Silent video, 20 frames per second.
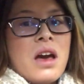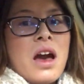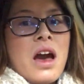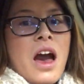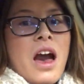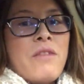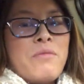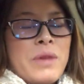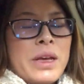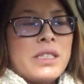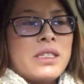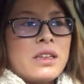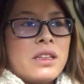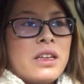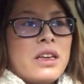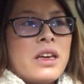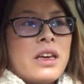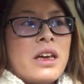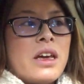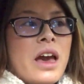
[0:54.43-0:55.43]
I
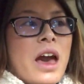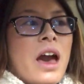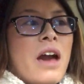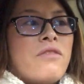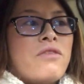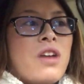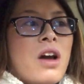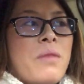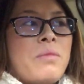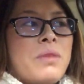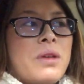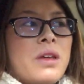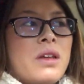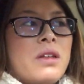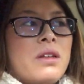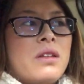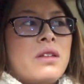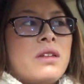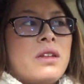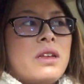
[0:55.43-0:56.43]
basically have not
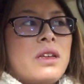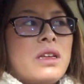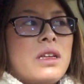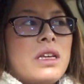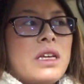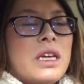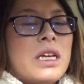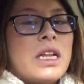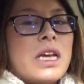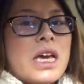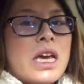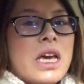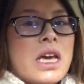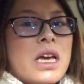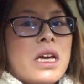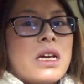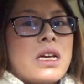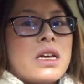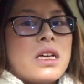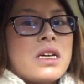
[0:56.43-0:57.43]
been
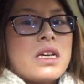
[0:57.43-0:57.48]
eating